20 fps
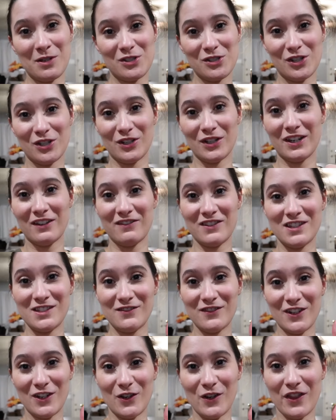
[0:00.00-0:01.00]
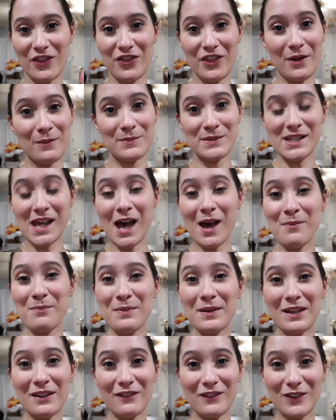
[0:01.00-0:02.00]
Make sure you give this video a thumbs
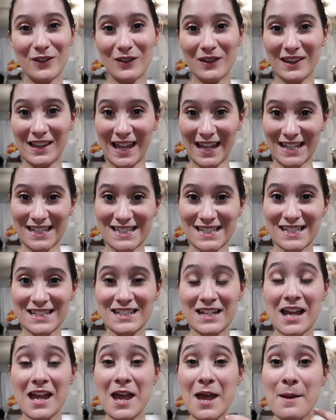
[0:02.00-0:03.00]
up if you liked it.